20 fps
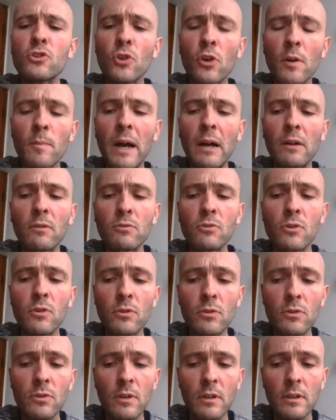well, we're not
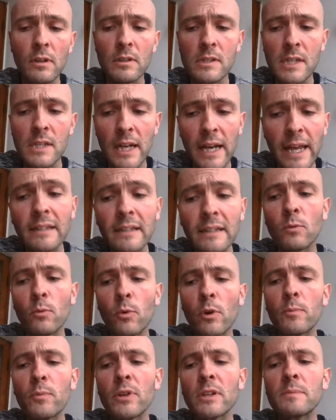sure about
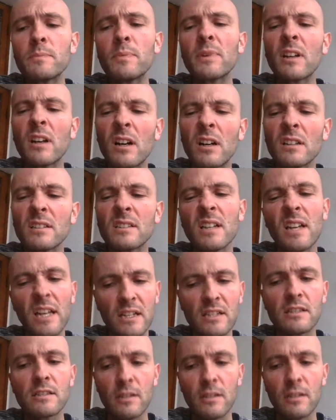selecting
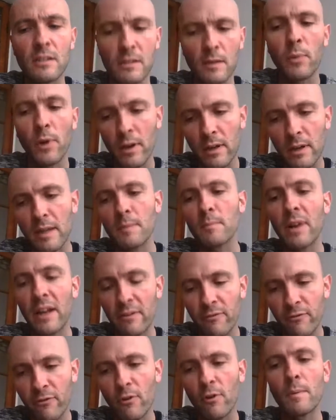WordPress because it's
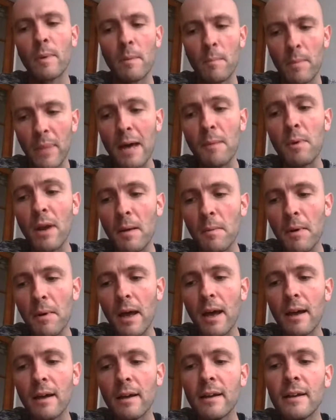just a plugin
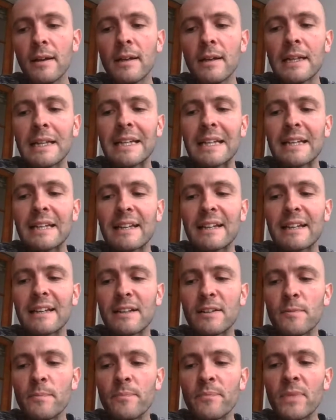platform, and blah blah blah.
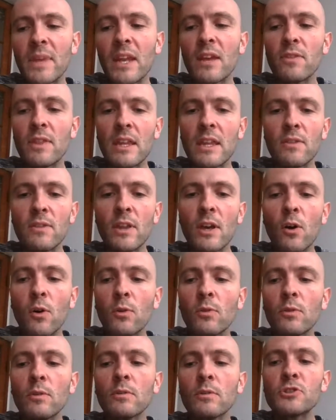
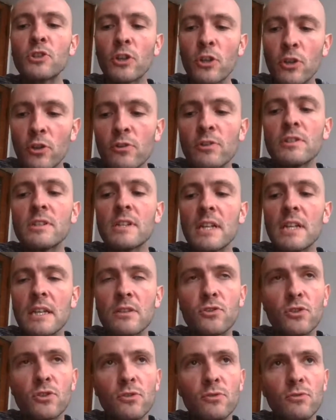The whole
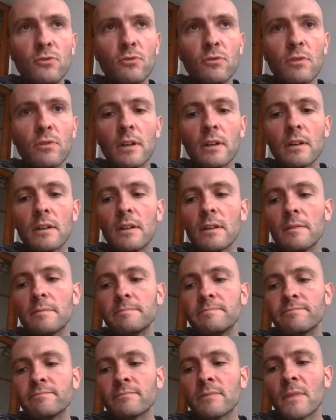security
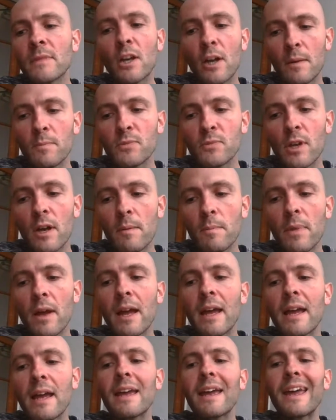issue
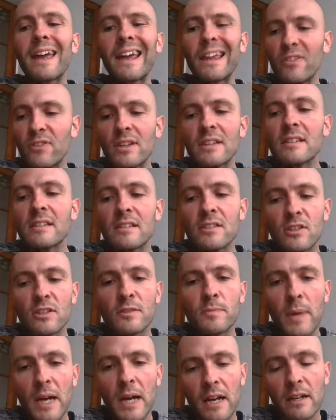comes up,
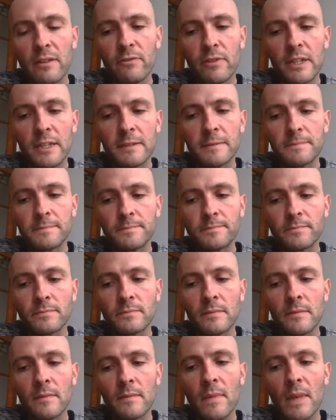and this is just
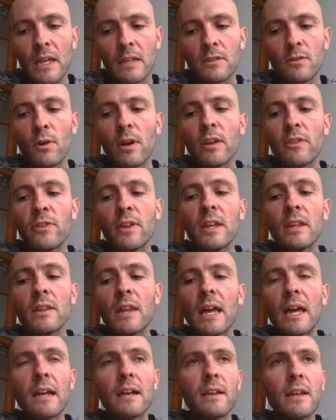part of it.
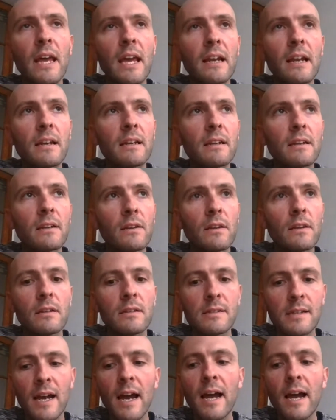So I think that